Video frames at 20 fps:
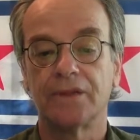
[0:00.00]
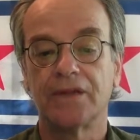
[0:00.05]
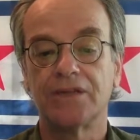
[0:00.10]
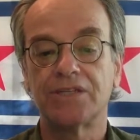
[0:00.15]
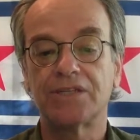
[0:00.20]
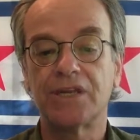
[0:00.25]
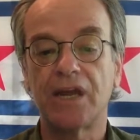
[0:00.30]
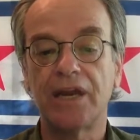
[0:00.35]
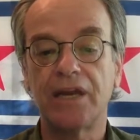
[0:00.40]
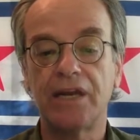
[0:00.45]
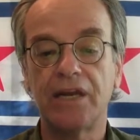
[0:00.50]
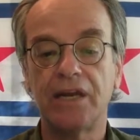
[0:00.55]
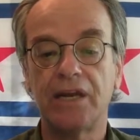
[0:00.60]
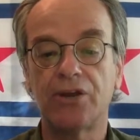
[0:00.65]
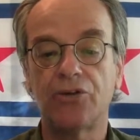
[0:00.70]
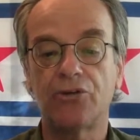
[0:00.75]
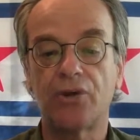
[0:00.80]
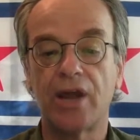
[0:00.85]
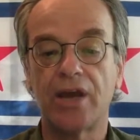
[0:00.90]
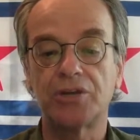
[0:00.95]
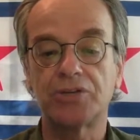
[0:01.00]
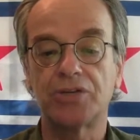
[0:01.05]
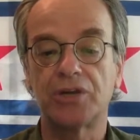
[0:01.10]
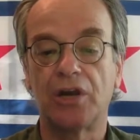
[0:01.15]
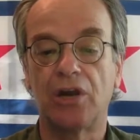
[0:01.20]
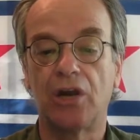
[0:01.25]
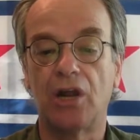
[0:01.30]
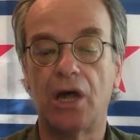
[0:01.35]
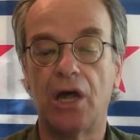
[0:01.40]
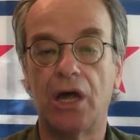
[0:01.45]
Citing
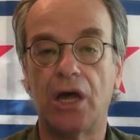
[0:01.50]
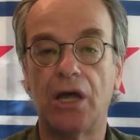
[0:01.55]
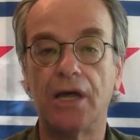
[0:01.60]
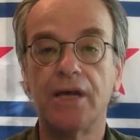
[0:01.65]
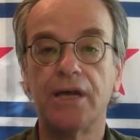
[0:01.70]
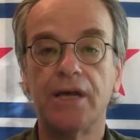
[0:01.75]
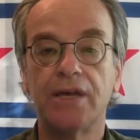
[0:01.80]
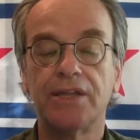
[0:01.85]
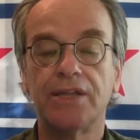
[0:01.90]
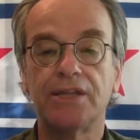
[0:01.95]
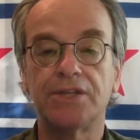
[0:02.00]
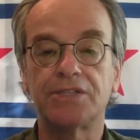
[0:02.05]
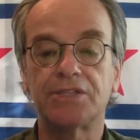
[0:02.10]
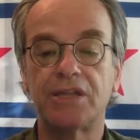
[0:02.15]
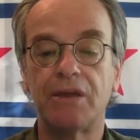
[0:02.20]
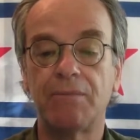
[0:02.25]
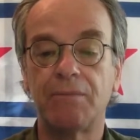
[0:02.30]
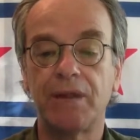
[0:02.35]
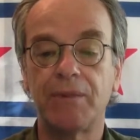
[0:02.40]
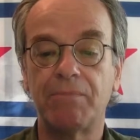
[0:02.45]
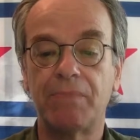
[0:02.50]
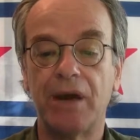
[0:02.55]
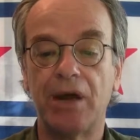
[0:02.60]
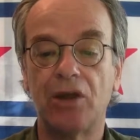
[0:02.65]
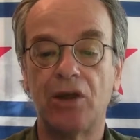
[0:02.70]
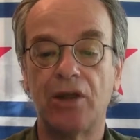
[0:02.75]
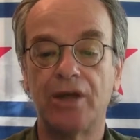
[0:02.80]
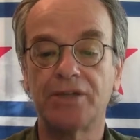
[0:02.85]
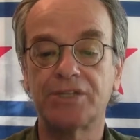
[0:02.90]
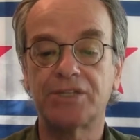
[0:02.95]
international law, the Assembly
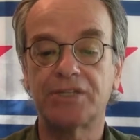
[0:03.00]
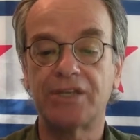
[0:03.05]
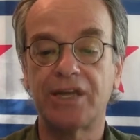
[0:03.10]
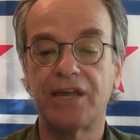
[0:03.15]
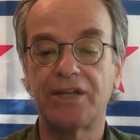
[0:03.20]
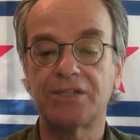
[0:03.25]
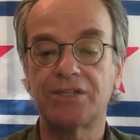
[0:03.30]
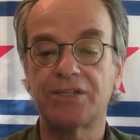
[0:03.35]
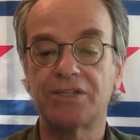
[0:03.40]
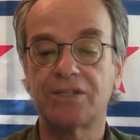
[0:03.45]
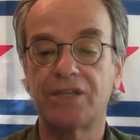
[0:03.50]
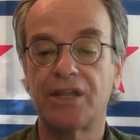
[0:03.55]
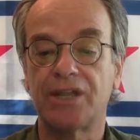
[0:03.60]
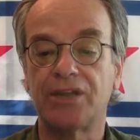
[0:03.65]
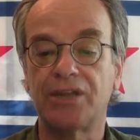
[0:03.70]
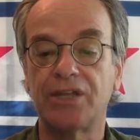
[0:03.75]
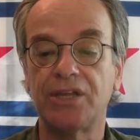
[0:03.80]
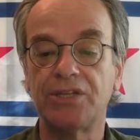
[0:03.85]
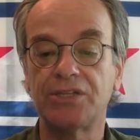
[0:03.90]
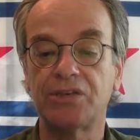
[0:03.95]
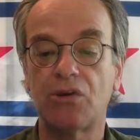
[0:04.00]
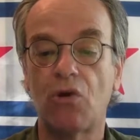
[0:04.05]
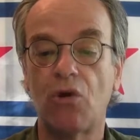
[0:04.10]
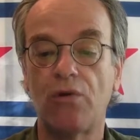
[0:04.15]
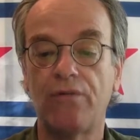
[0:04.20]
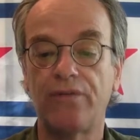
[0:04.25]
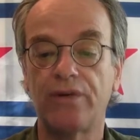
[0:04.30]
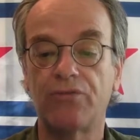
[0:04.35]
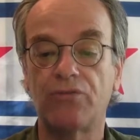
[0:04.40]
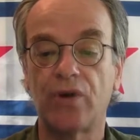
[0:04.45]
bylaw states that these
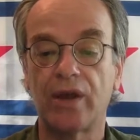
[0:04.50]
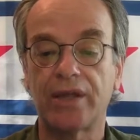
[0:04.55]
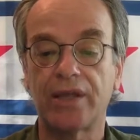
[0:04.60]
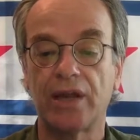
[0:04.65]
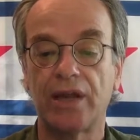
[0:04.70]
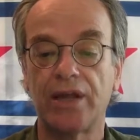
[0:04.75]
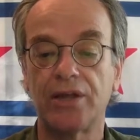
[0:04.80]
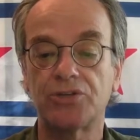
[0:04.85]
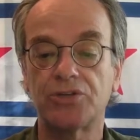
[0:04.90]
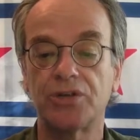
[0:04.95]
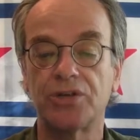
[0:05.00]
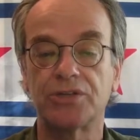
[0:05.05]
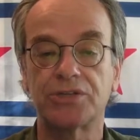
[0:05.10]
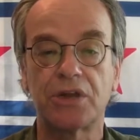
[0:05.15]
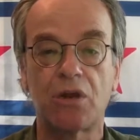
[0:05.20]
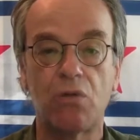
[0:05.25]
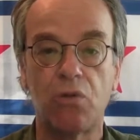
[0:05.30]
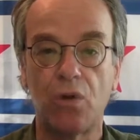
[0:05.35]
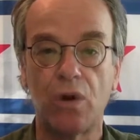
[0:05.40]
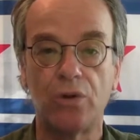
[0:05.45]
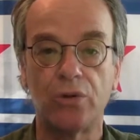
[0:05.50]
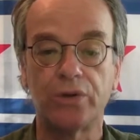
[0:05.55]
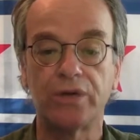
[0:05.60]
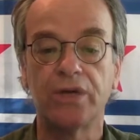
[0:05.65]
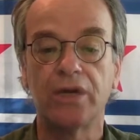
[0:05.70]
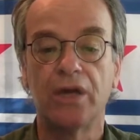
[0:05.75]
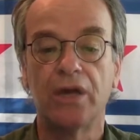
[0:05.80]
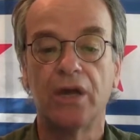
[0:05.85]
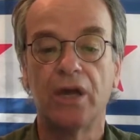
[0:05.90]
COVID regulations, quote,